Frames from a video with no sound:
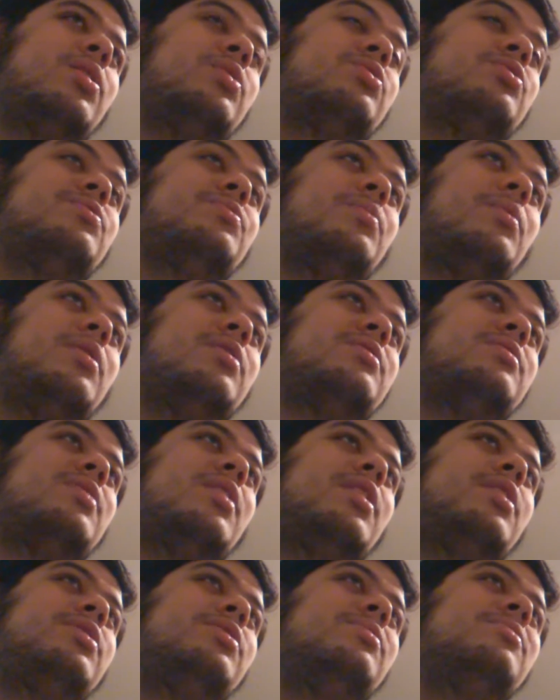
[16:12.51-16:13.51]
which was
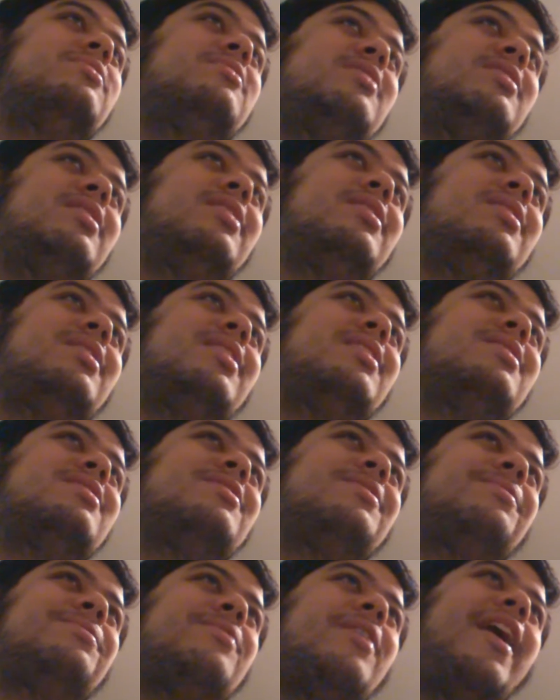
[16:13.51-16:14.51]
uh, New Zealand
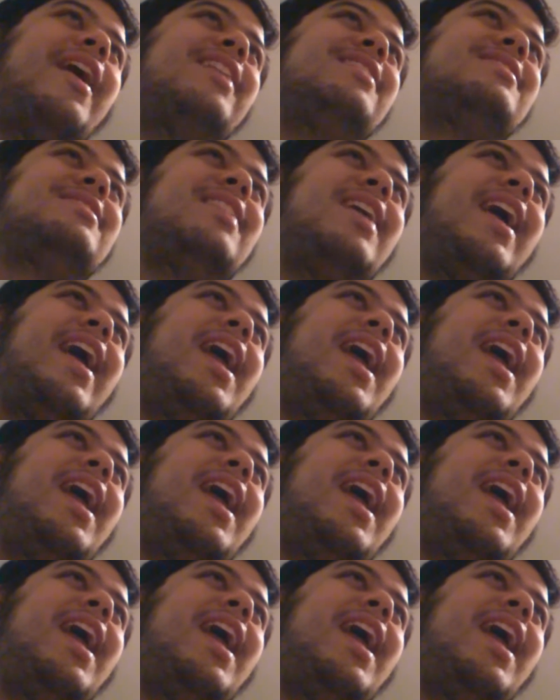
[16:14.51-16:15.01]
against France,